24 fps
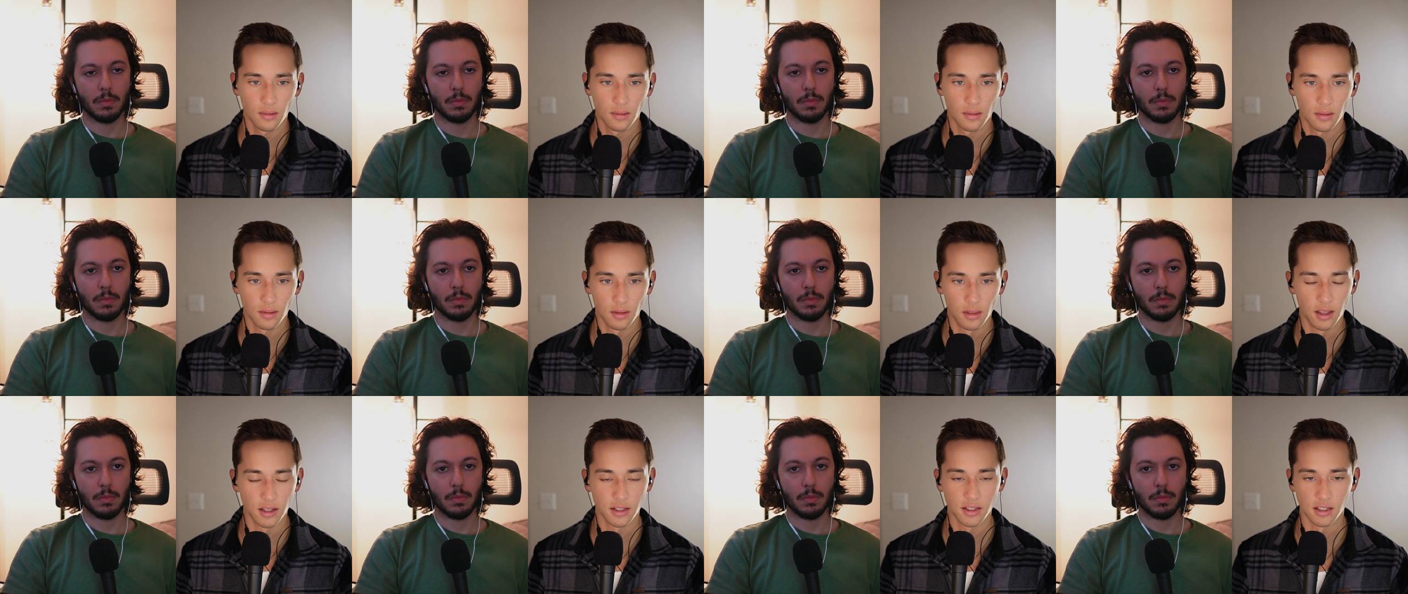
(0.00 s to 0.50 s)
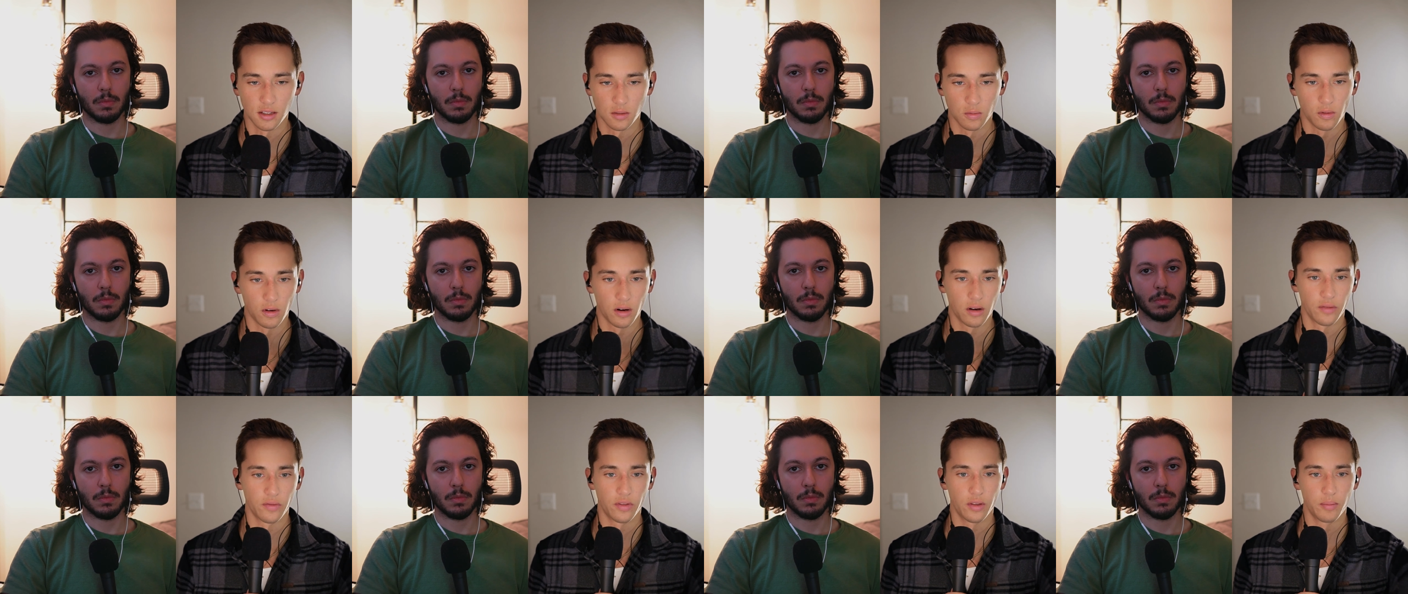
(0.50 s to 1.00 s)
Speaker 1: This is
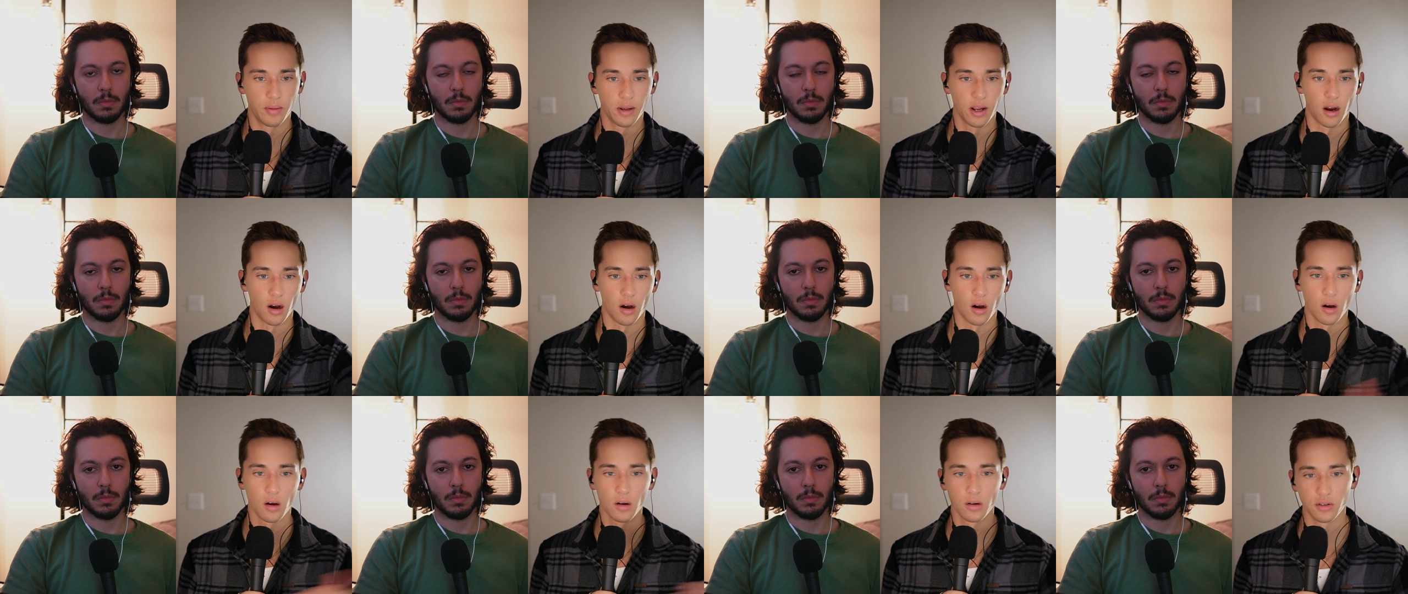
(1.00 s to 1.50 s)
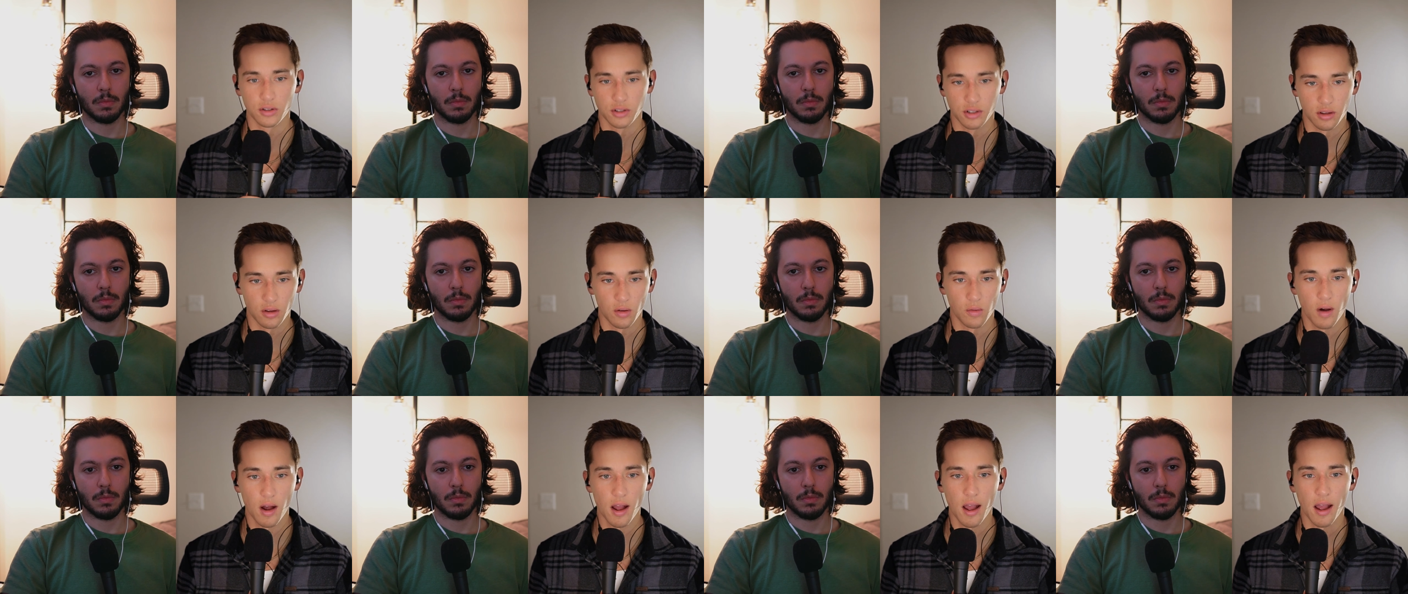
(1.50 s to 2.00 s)
one of the big hurdles in
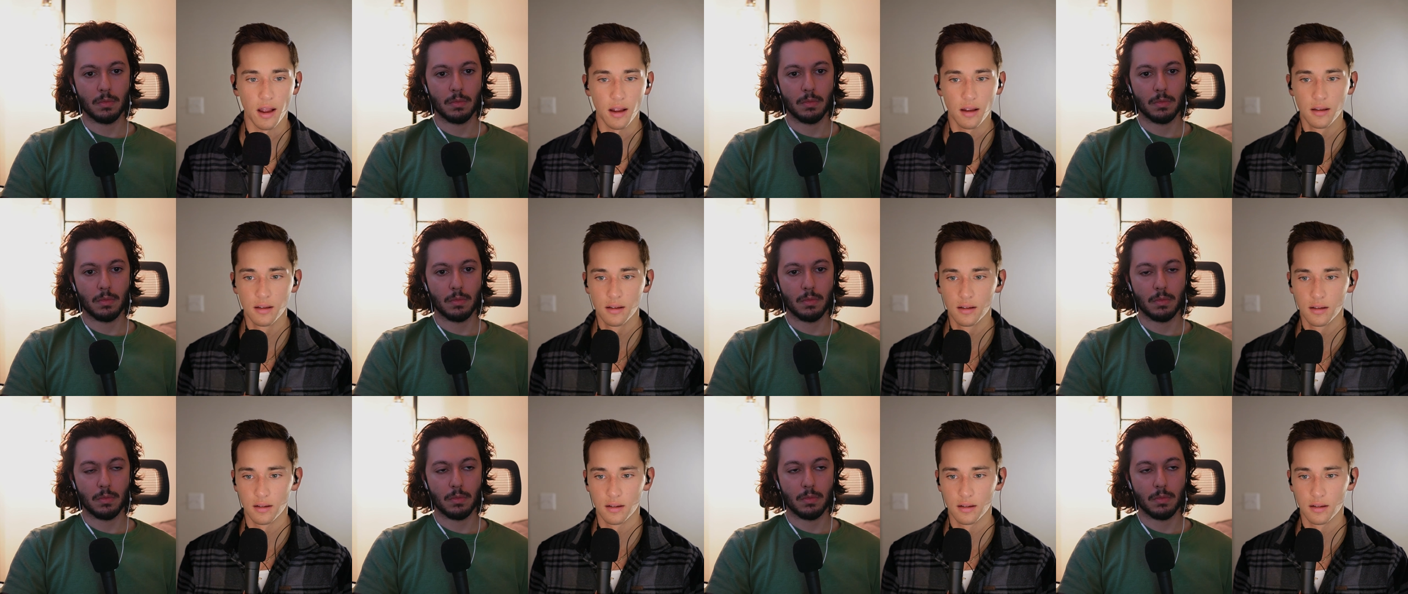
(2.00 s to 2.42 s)
the way.